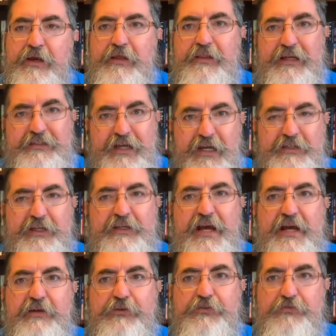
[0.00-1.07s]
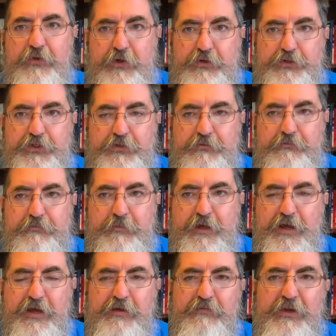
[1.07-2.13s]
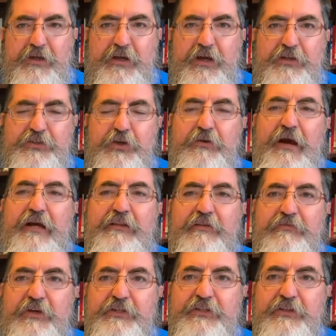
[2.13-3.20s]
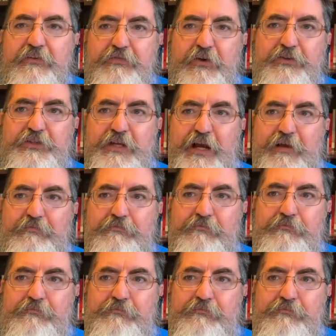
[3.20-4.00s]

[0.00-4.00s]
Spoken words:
That's actually Daniel's first, because who had the vision the first time?